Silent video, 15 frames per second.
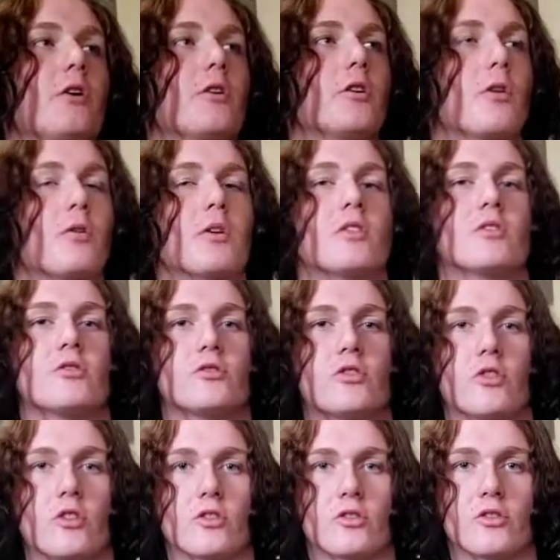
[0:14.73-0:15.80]
go with
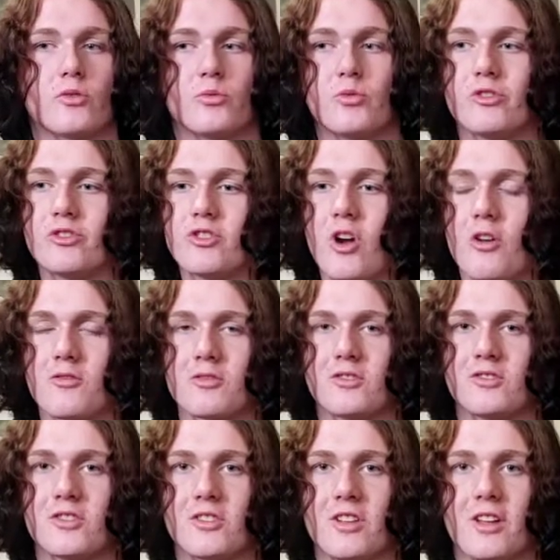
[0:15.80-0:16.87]
certain
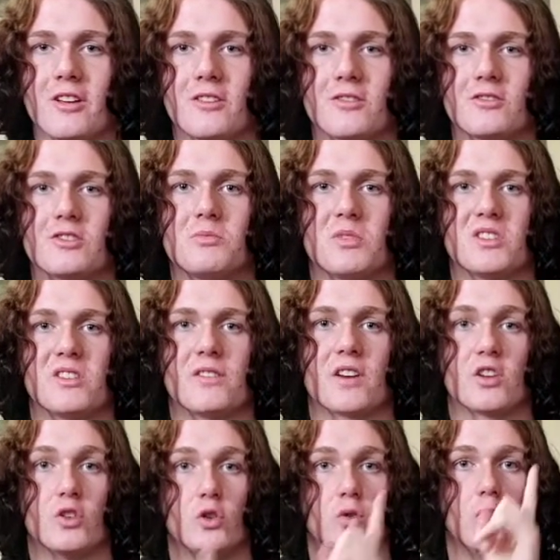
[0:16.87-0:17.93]
genres that are, like,
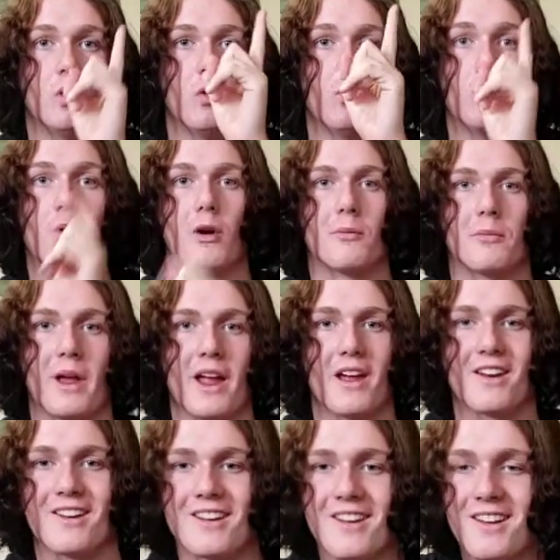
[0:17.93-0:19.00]
specific to one
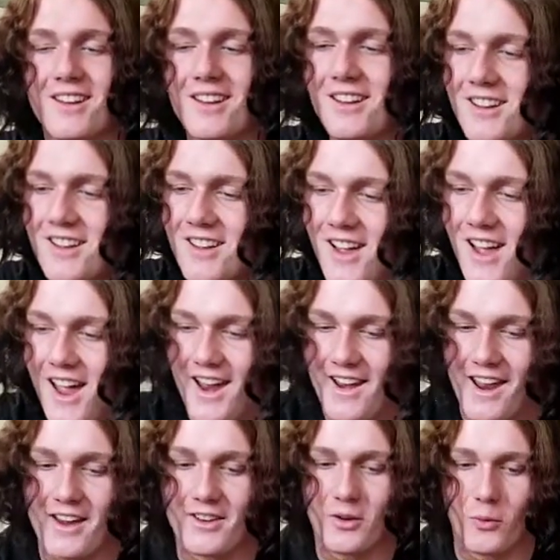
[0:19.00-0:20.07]
band. And
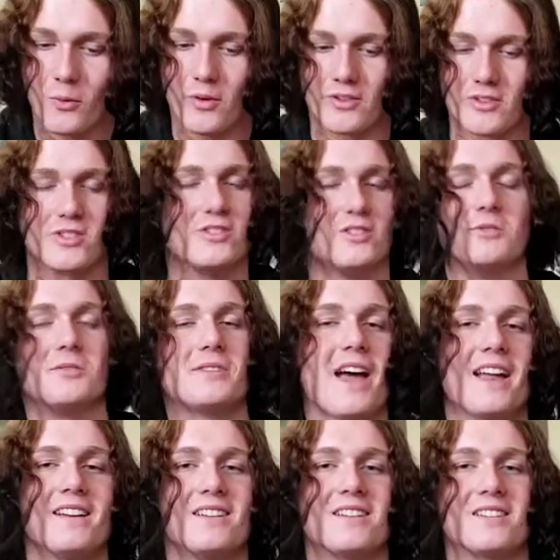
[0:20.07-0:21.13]
I don't want to do
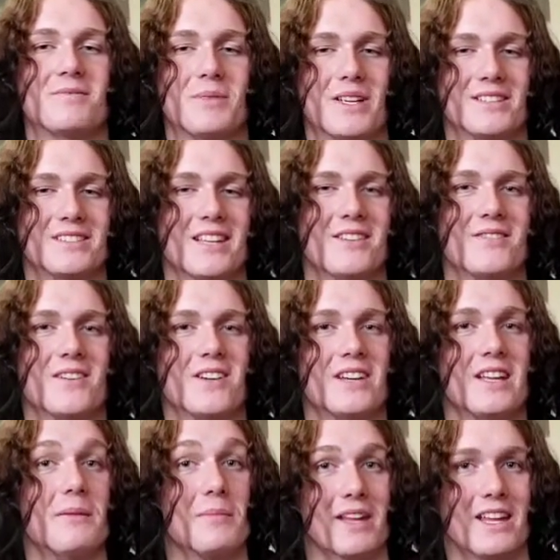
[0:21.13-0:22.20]
that, because that's very
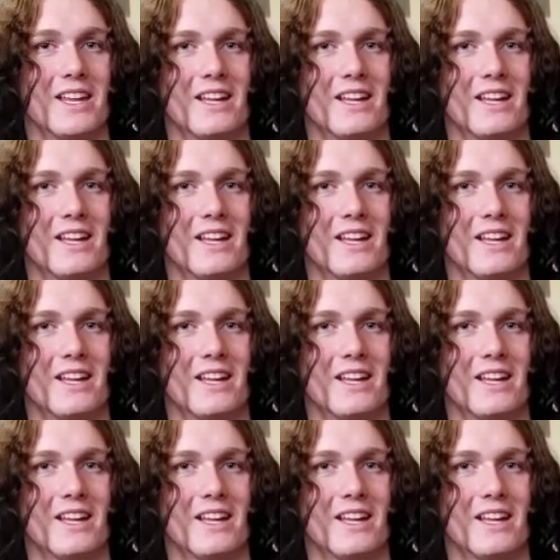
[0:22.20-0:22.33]
gimmicky.